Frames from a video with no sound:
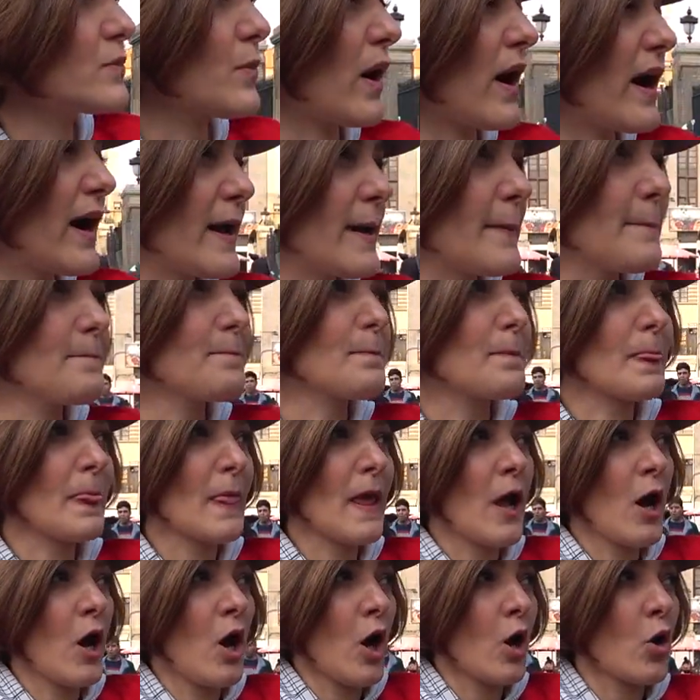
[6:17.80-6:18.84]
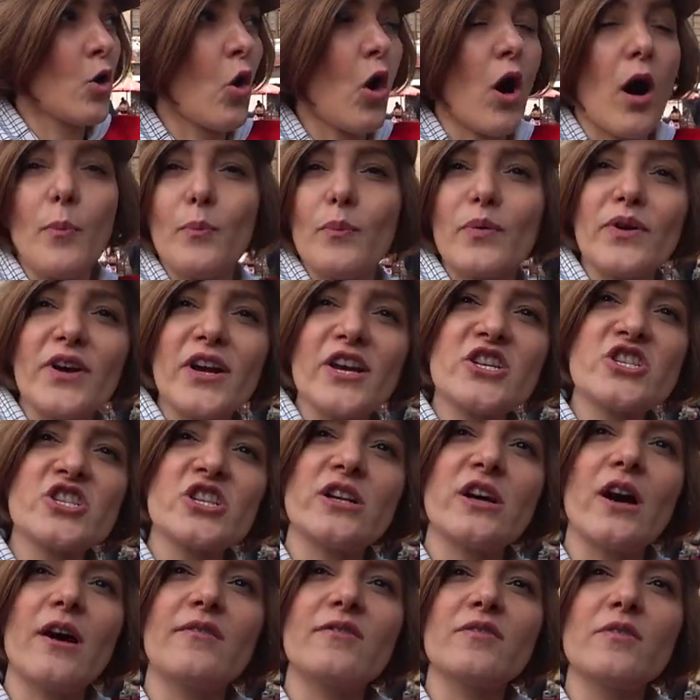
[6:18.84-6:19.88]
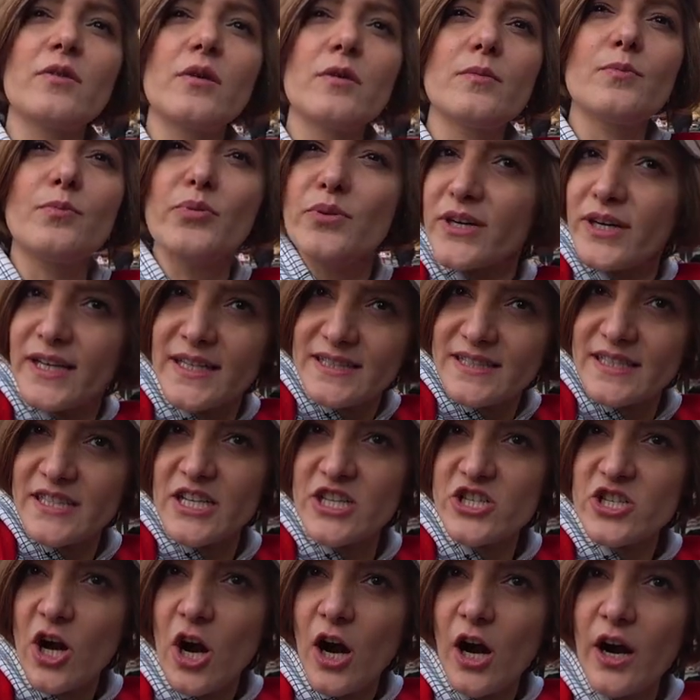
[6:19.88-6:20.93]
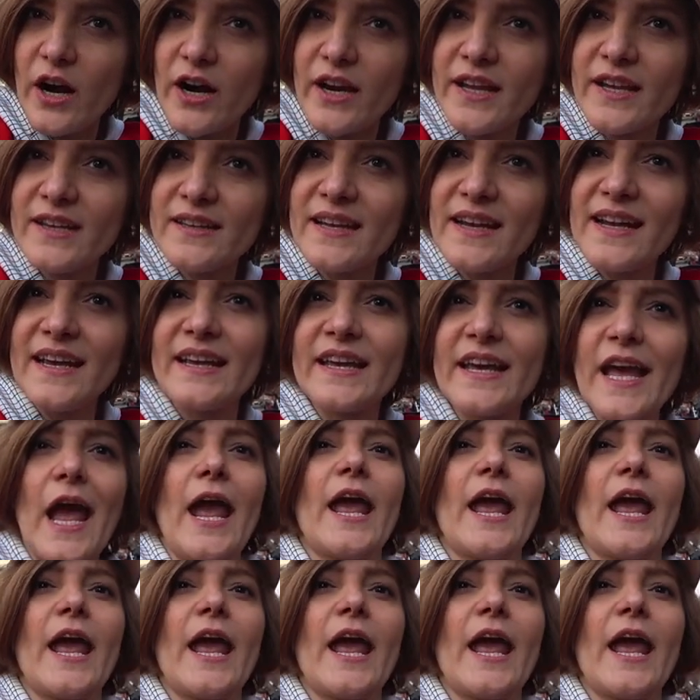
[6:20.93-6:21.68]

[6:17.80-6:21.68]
by cooperation of British architect,